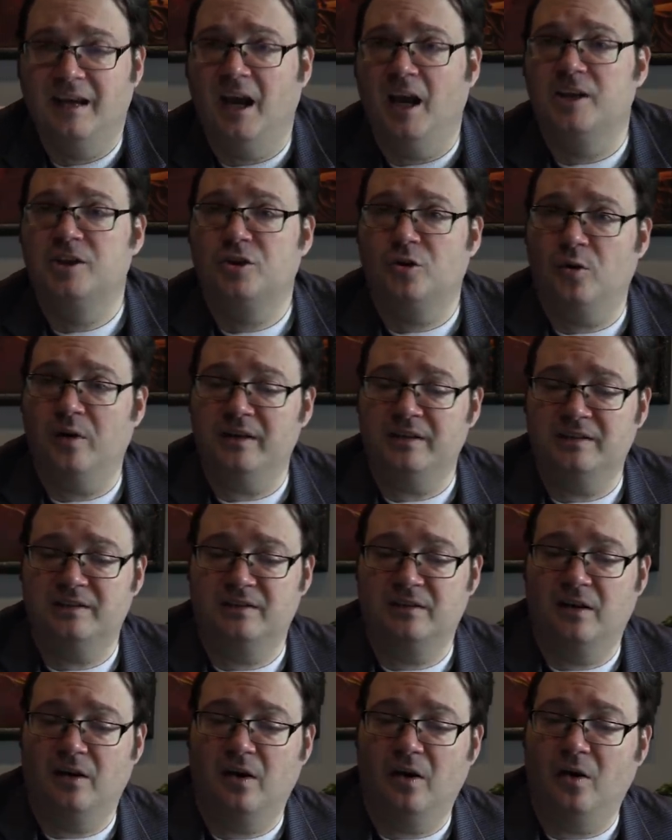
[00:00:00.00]
A
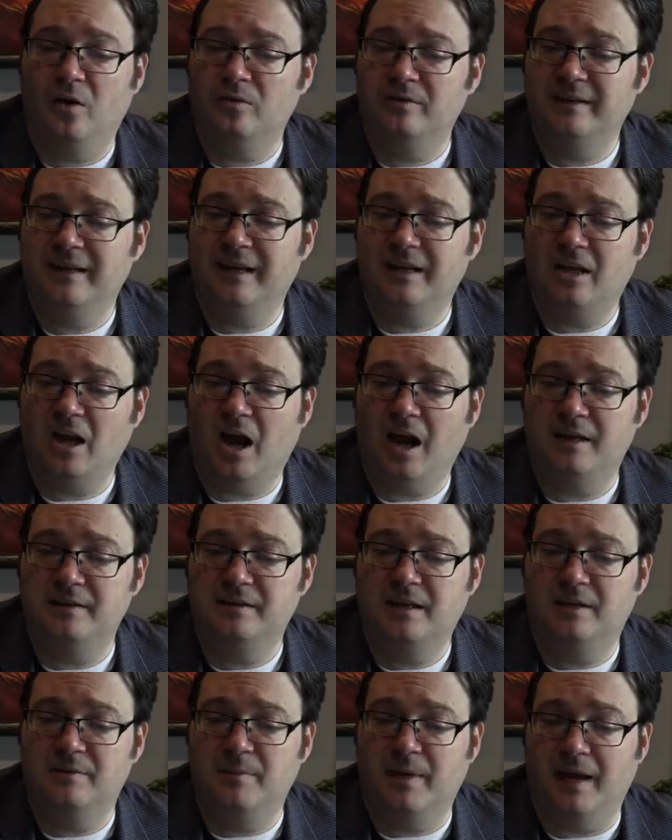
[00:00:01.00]
choice only a
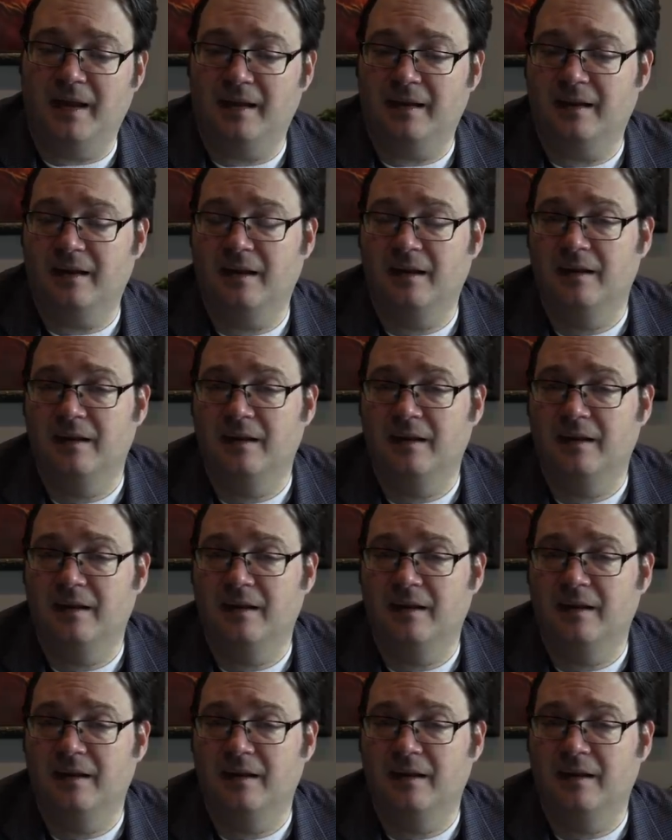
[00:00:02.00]
god could make,